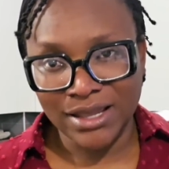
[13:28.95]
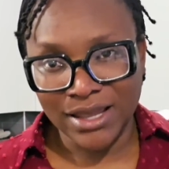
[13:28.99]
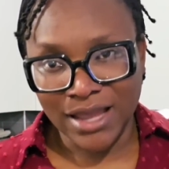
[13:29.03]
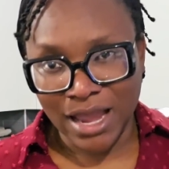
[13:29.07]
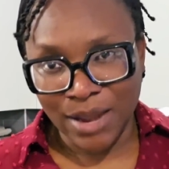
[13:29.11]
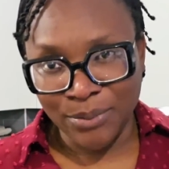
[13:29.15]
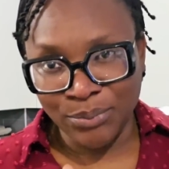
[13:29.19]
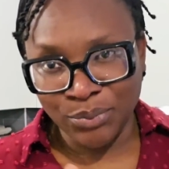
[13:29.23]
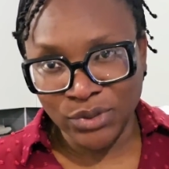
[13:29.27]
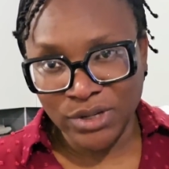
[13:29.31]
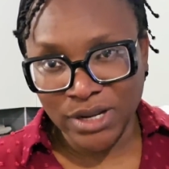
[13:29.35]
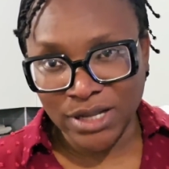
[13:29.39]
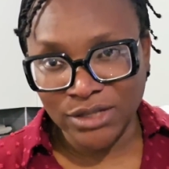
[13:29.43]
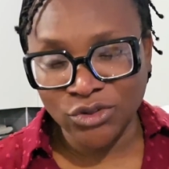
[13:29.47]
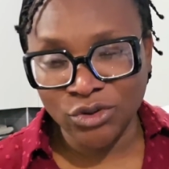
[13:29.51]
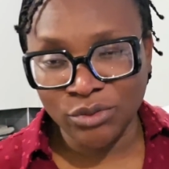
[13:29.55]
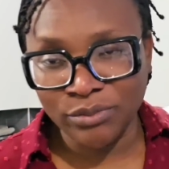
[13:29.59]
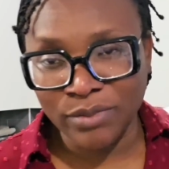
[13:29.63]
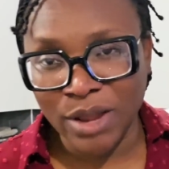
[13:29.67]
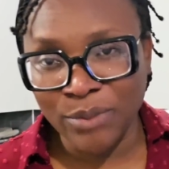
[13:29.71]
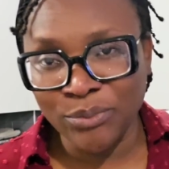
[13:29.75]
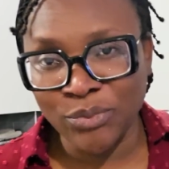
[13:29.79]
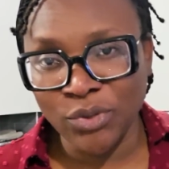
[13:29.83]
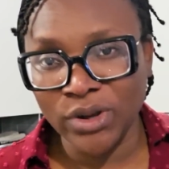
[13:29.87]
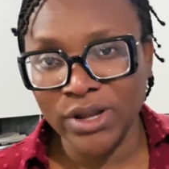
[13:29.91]
I put that on
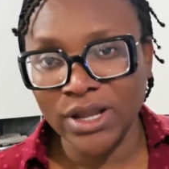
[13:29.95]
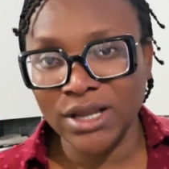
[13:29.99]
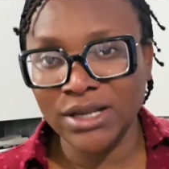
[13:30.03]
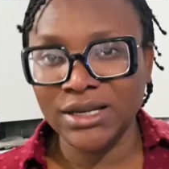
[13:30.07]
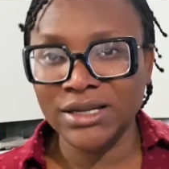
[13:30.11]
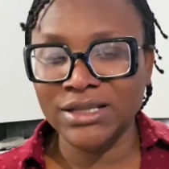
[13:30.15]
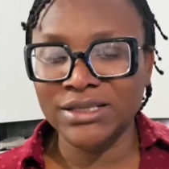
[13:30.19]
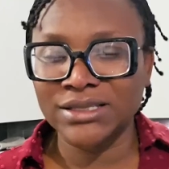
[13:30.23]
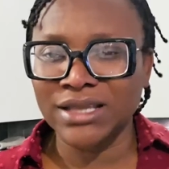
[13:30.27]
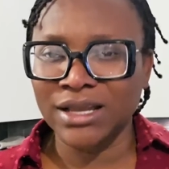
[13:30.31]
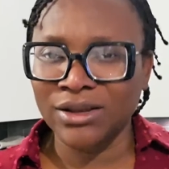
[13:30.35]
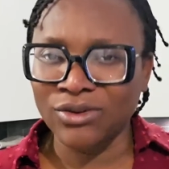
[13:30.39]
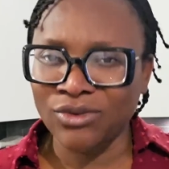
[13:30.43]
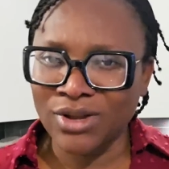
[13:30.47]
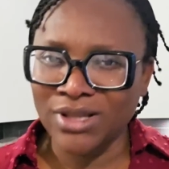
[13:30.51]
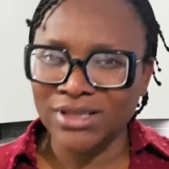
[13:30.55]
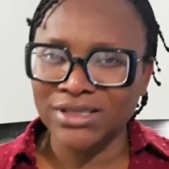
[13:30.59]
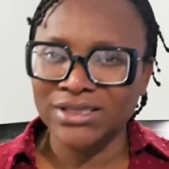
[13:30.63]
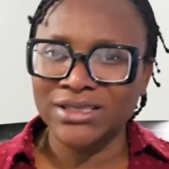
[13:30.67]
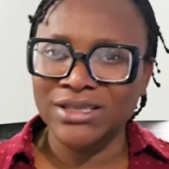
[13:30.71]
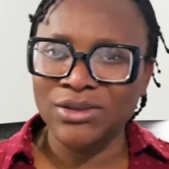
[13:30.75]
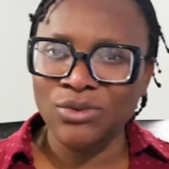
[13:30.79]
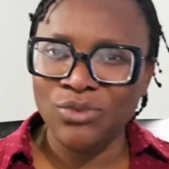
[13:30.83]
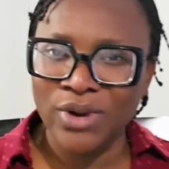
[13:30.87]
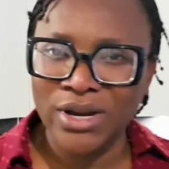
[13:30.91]
my bucket list and go and
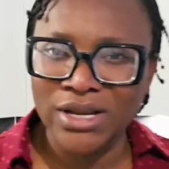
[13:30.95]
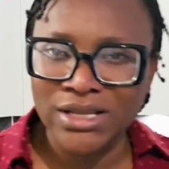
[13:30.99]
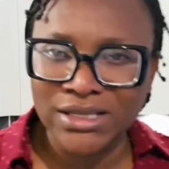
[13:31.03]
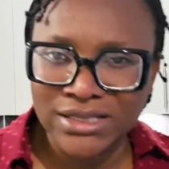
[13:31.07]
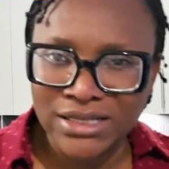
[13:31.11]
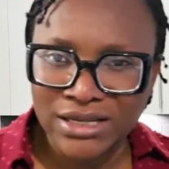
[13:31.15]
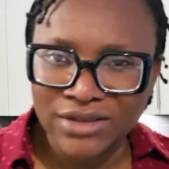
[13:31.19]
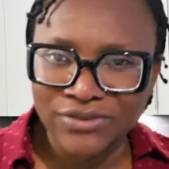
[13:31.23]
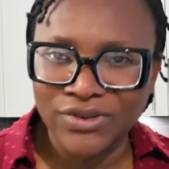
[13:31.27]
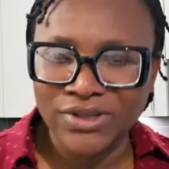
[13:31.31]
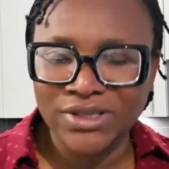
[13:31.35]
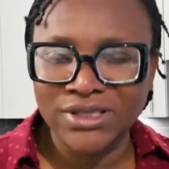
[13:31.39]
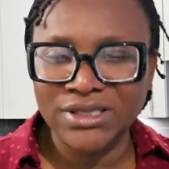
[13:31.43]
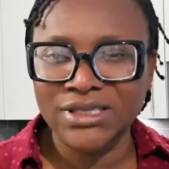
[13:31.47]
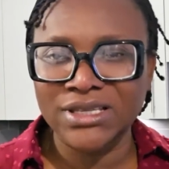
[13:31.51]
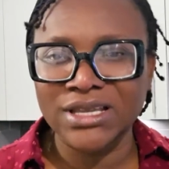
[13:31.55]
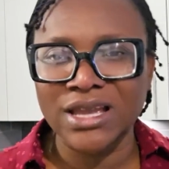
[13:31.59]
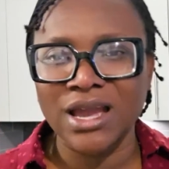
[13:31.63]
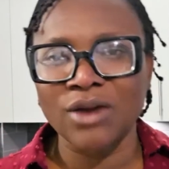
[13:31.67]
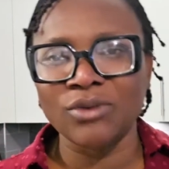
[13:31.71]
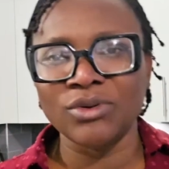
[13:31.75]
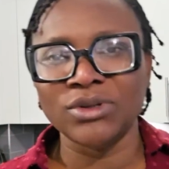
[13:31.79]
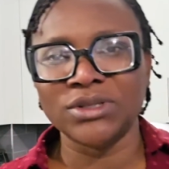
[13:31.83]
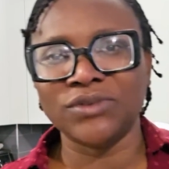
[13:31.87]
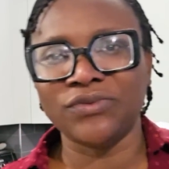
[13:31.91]
see where he's living, see
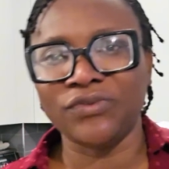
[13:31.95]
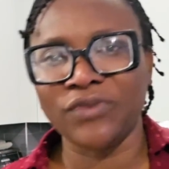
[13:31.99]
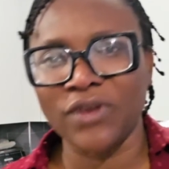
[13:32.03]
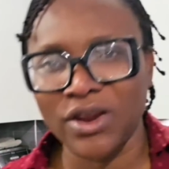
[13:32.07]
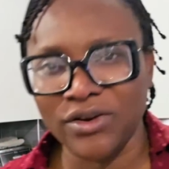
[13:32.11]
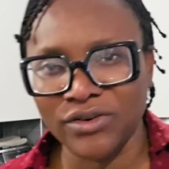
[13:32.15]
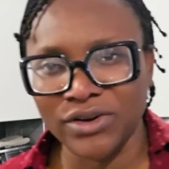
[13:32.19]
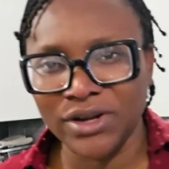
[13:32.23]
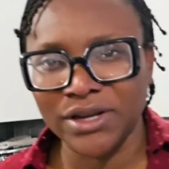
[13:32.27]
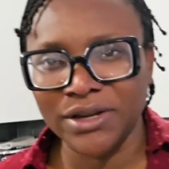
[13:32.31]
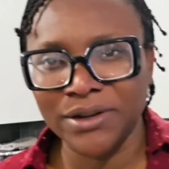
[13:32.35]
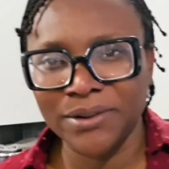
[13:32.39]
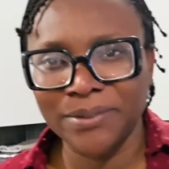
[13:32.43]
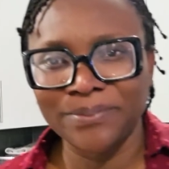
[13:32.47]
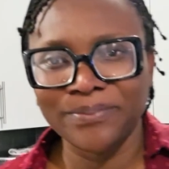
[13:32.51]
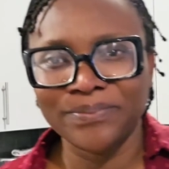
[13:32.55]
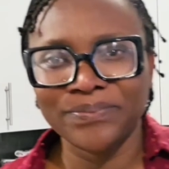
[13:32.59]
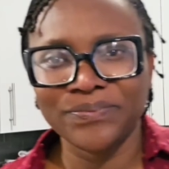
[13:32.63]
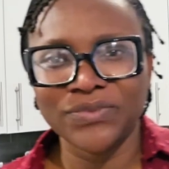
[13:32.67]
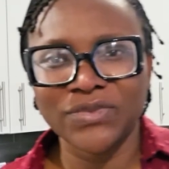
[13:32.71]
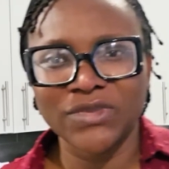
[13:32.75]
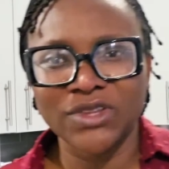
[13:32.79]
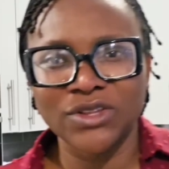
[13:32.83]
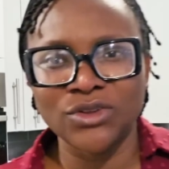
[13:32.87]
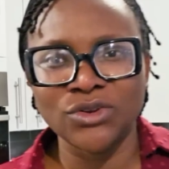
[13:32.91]
how he's faring,
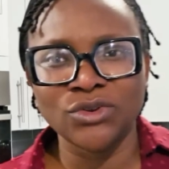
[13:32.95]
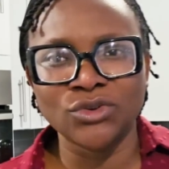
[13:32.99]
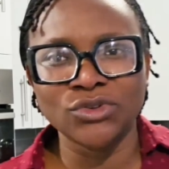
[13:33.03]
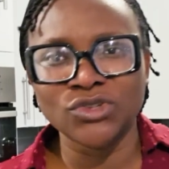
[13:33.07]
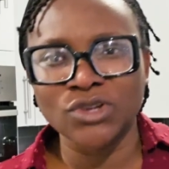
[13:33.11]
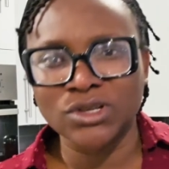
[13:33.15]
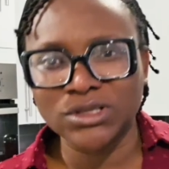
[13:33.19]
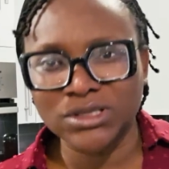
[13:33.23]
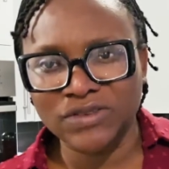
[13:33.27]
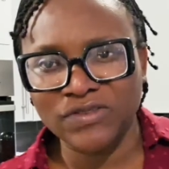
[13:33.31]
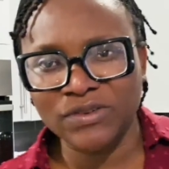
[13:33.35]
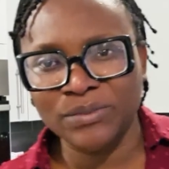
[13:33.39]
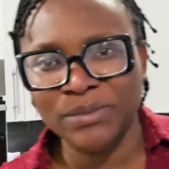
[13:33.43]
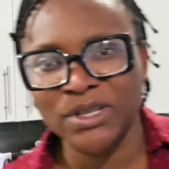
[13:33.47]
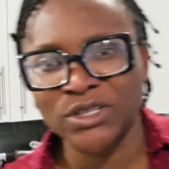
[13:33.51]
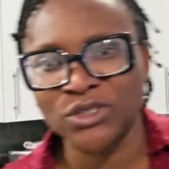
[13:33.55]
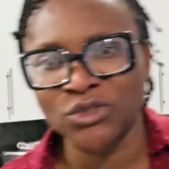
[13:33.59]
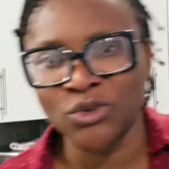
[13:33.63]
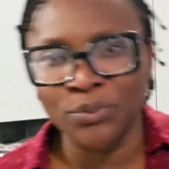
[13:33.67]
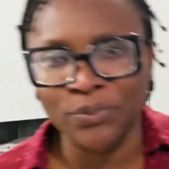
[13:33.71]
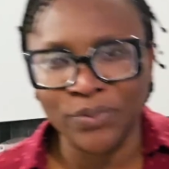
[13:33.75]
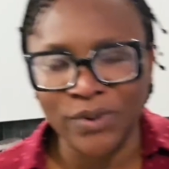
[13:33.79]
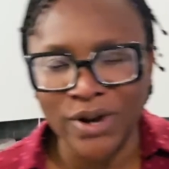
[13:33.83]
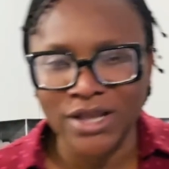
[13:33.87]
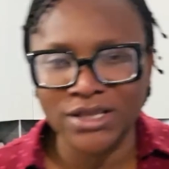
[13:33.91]
just give him a
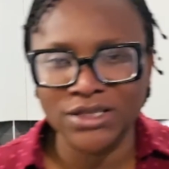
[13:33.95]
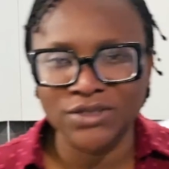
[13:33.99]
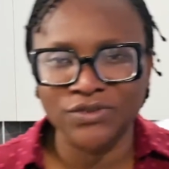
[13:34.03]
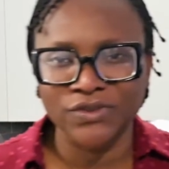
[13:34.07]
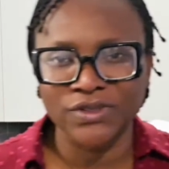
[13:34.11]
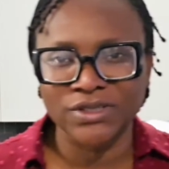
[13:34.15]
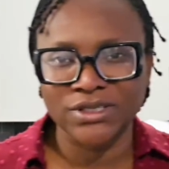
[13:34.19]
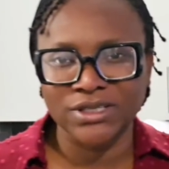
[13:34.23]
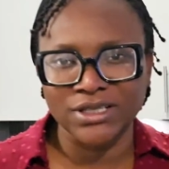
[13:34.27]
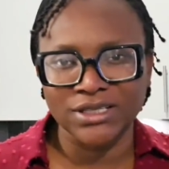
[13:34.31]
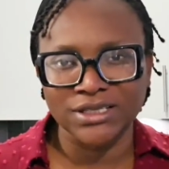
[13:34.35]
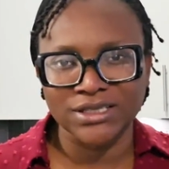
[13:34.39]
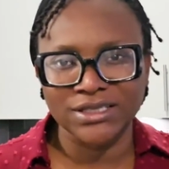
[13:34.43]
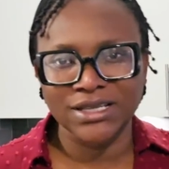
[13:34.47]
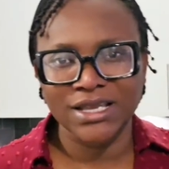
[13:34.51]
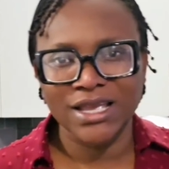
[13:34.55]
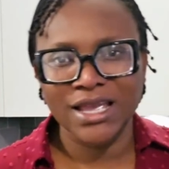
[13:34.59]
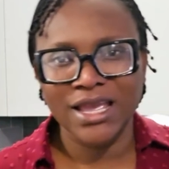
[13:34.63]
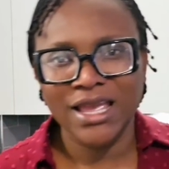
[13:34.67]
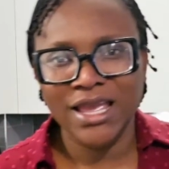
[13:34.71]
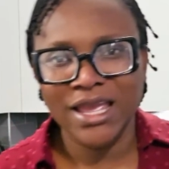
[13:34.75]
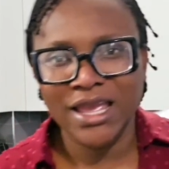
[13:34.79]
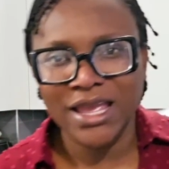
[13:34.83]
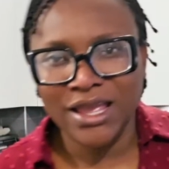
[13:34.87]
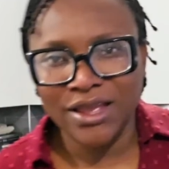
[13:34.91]
surprise
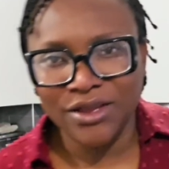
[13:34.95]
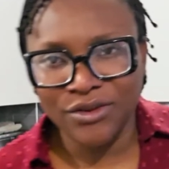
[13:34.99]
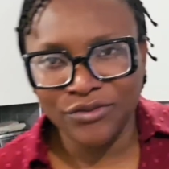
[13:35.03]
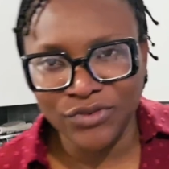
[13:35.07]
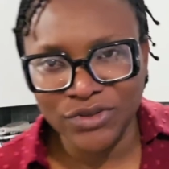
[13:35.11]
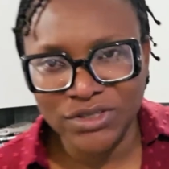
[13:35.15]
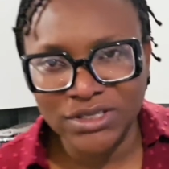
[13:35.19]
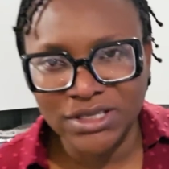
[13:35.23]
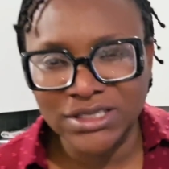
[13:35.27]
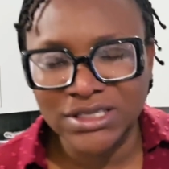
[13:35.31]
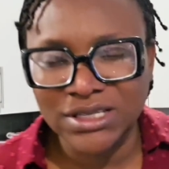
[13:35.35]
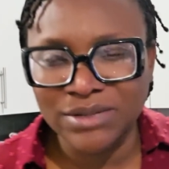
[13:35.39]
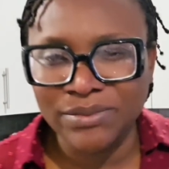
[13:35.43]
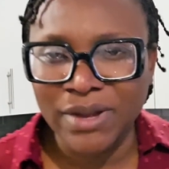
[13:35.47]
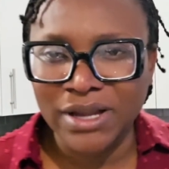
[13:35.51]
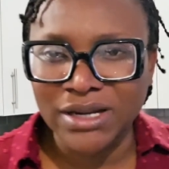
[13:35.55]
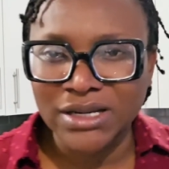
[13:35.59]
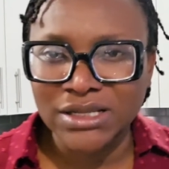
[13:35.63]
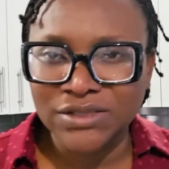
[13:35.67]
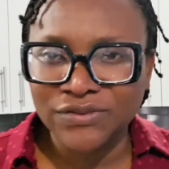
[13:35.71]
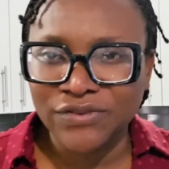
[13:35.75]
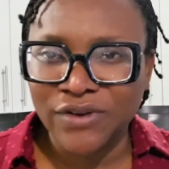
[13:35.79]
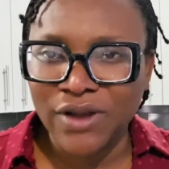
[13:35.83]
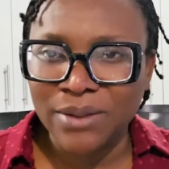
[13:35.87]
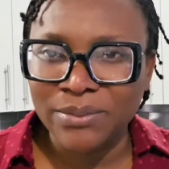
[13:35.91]
visit him and
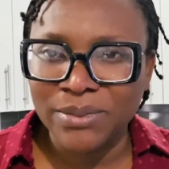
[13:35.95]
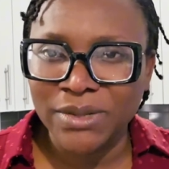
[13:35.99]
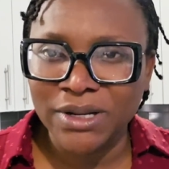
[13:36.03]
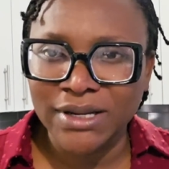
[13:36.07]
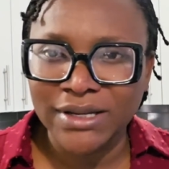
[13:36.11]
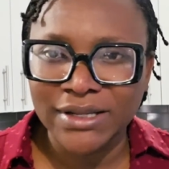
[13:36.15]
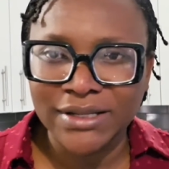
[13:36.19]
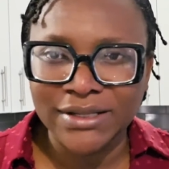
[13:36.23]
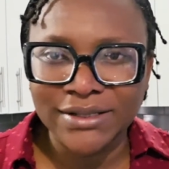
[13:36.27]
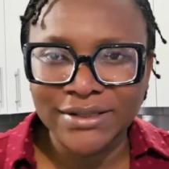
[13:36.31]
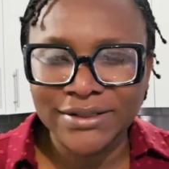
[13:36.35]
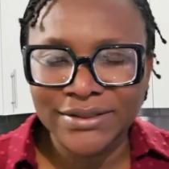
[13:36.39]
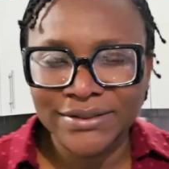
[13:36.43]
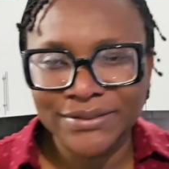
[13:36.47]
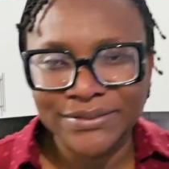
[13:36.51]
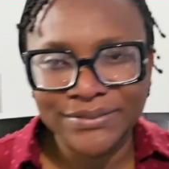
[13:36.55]
his family.